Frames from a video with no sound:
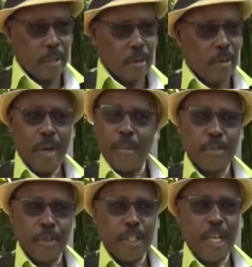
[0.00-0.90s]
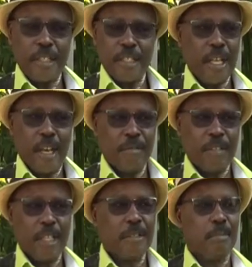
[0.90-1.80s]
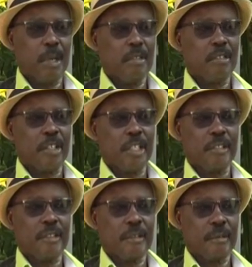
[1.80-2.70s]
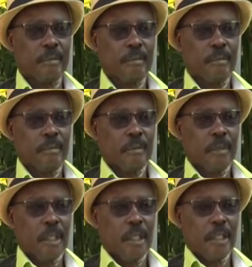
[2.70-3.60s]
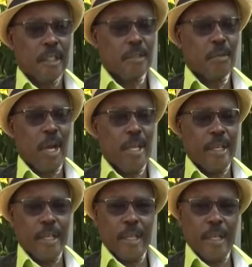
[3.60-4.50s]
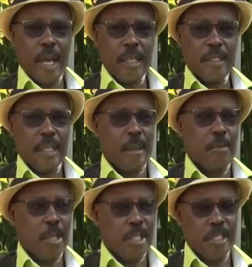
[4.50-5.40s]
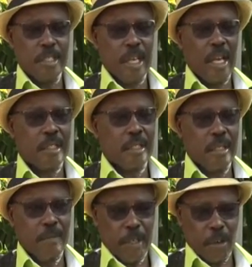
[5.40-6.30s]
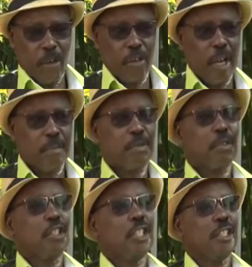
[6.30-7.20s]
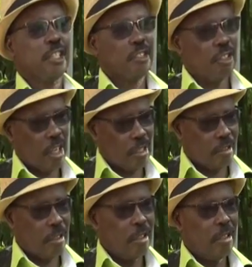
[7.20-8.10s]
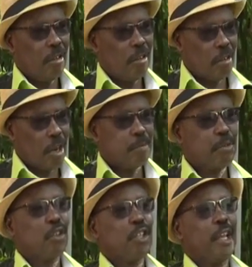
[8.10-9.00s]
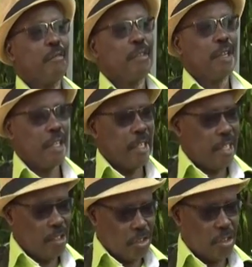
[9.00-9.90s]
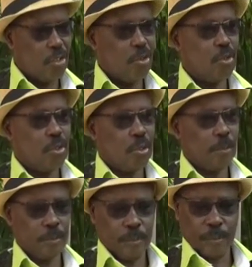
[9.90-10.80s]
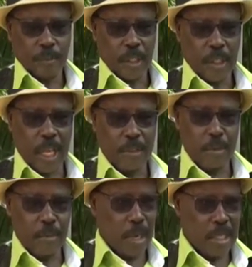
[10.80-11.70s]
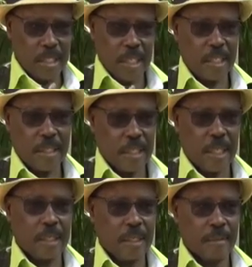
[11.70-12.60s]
Corruption doesn't have such boundaries. This is why last time we discussed even corruption in the church, corruption every institution. That we must understand.